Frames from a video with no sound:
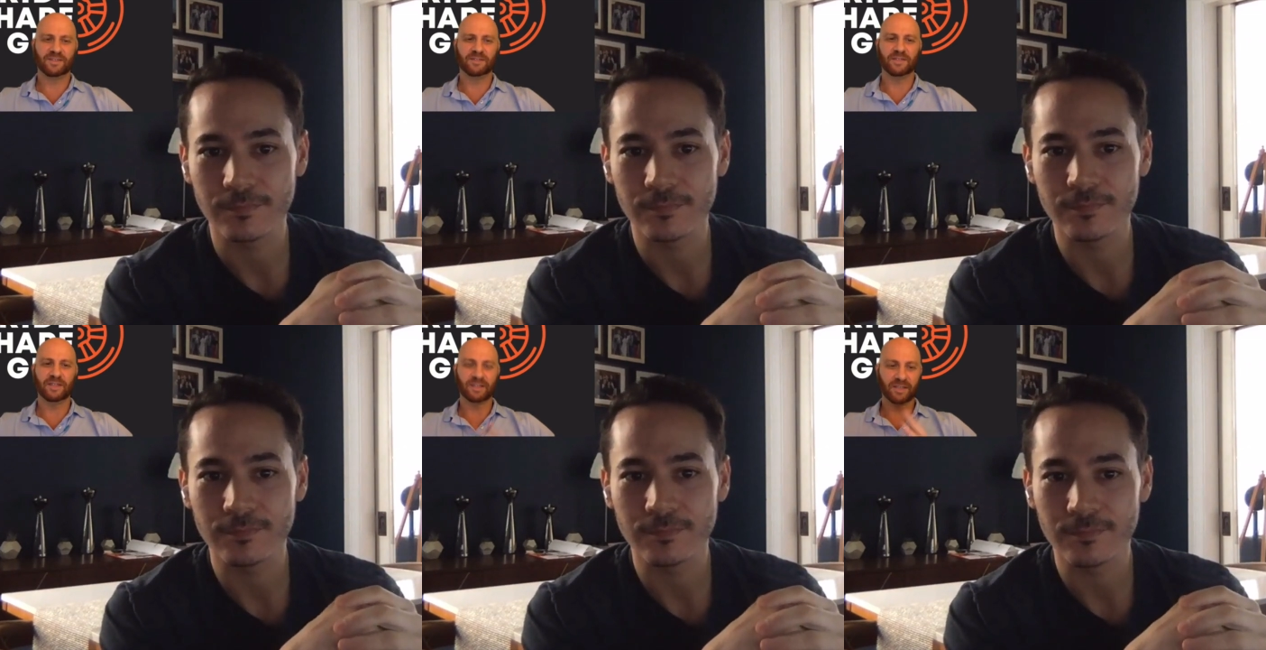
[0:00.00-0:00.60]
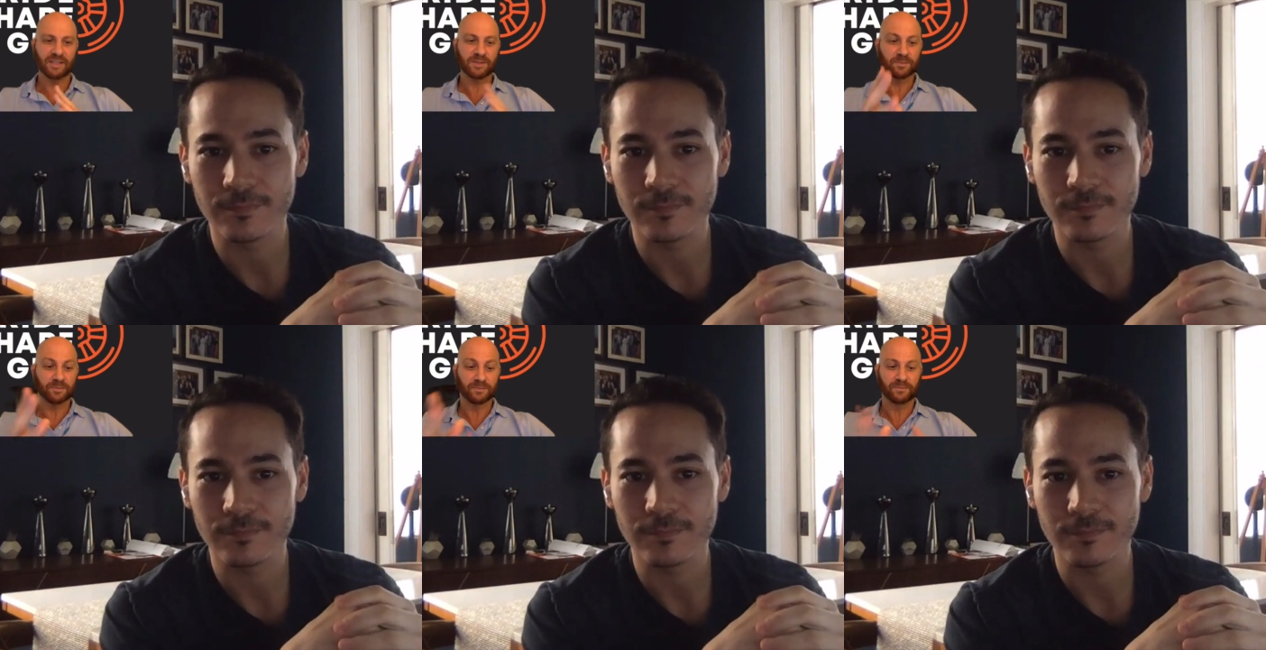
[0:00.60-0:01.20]
Speaker 1: it. Like the less,
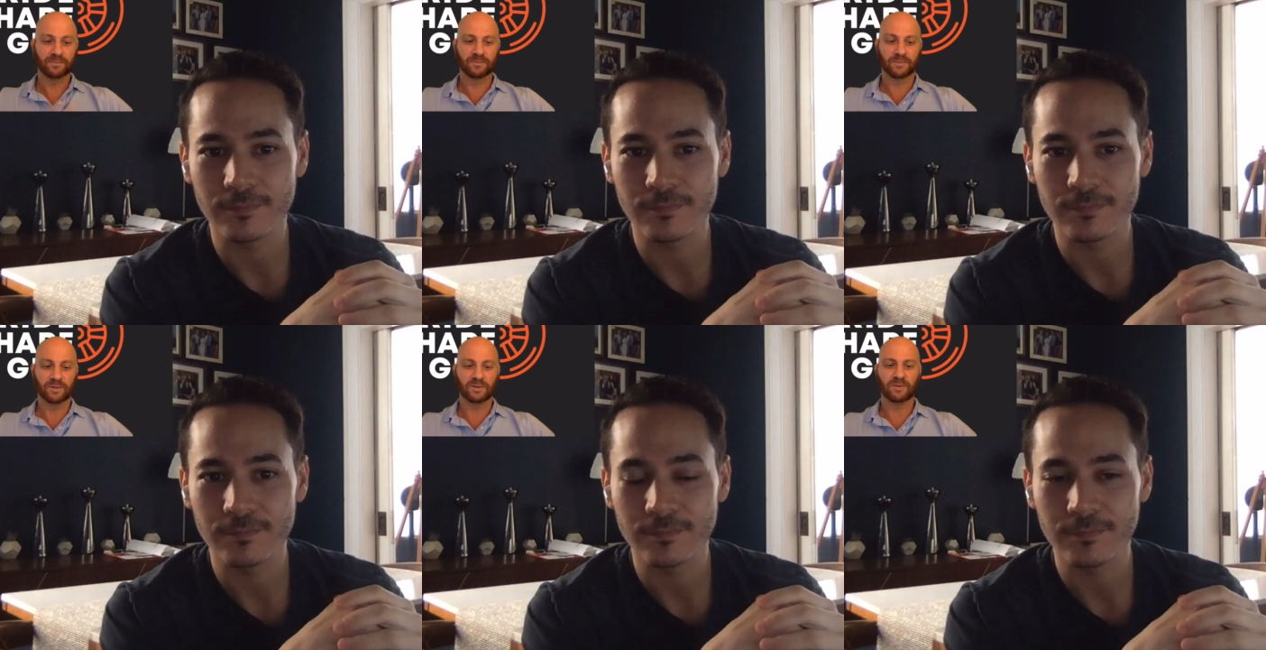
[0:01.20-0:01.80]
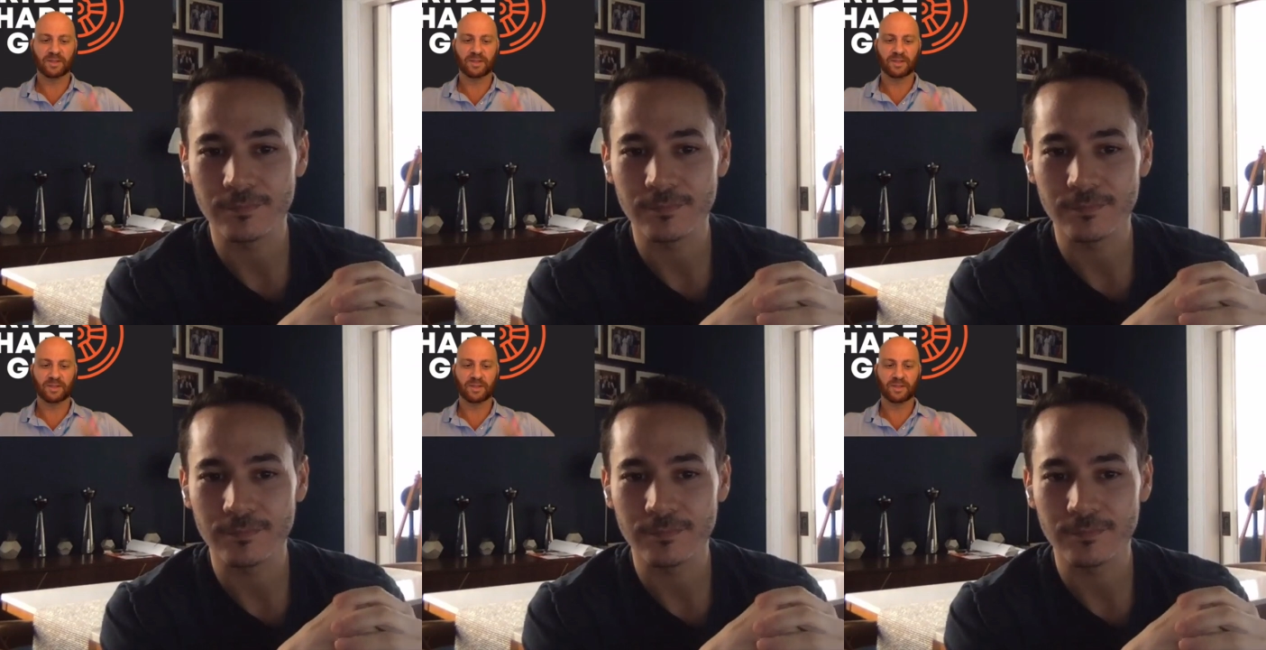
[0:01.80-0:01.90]
it